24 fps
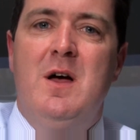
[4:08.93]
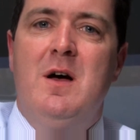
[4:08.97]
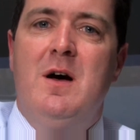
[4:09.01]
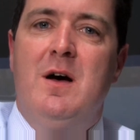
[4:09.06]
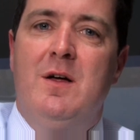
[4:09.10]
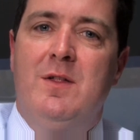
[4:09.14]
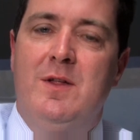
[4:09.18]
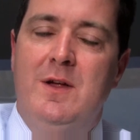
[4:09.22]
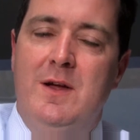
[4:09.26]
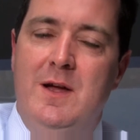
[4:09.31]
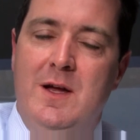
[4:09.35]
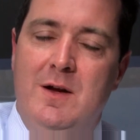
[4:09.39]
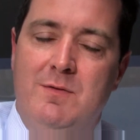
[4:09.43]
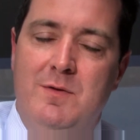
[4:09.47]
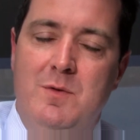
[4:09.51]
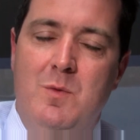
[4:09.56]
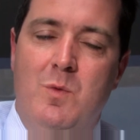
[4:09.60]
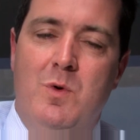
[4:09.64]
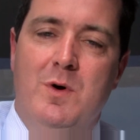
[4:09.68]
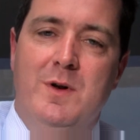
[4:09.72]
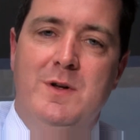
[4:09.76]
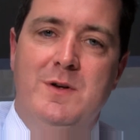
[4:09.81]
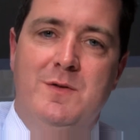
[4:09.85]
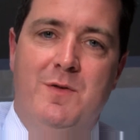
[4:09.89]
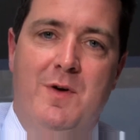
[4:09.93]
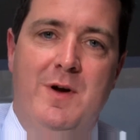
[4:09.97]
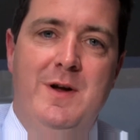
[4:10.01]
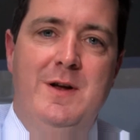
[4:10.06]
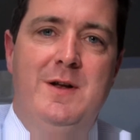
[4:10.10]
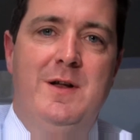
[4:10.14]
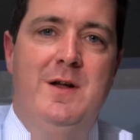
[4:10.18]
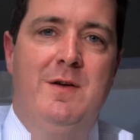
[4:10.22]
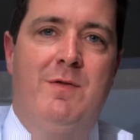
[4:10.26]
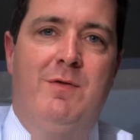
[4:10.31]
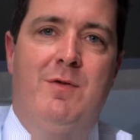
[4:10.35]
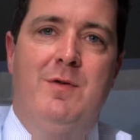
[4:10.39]
I think everyone is very
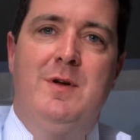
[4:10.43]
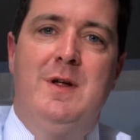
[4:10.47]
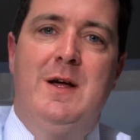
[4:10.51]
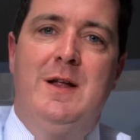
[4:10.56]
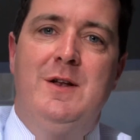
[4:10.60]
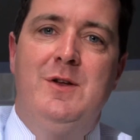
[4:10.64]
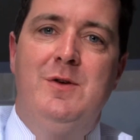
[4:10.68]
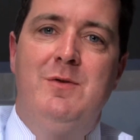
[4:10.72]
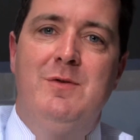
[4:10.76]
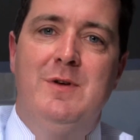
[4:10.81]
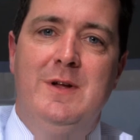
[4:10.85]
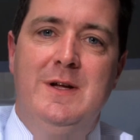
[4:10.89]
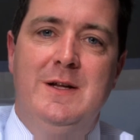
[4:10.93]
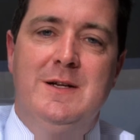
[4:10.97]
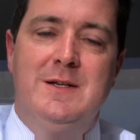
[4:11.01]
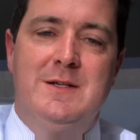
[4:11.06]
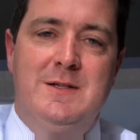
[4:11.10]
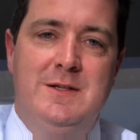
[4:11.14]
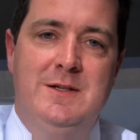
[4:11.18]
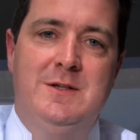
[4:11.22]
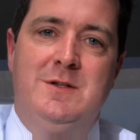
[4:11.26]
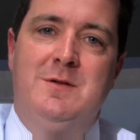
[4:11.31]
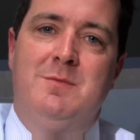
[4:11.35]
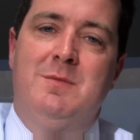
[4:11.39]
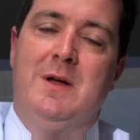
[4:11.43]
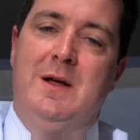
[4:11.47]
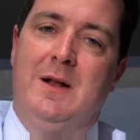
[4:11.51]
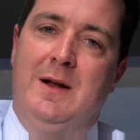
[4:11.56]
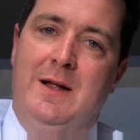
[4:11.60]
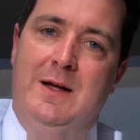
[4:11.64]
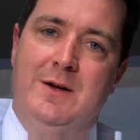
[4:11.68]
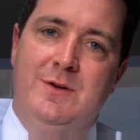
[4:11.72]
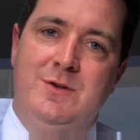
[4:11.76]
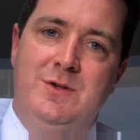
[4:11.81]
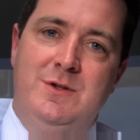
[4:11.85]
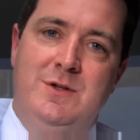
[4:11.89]
different, and you need a system that
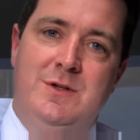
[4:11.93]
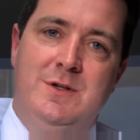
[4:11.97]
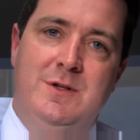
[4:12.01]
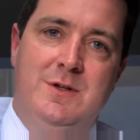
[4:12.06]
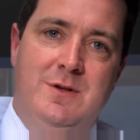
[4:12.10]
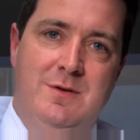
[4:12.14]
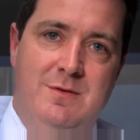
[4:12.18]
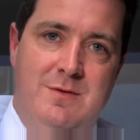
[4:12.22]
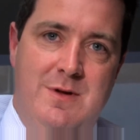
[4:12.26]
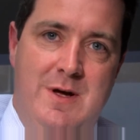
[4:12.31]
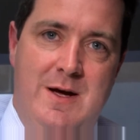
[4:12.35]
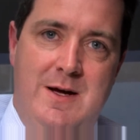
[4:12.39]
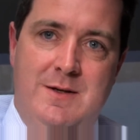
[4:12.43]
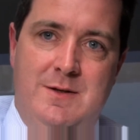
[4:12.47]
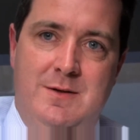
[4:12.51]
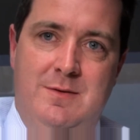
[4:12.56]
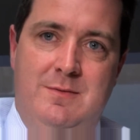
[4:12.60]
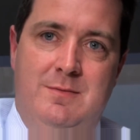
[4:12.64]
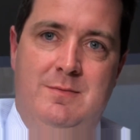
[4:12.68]
allows you to do that.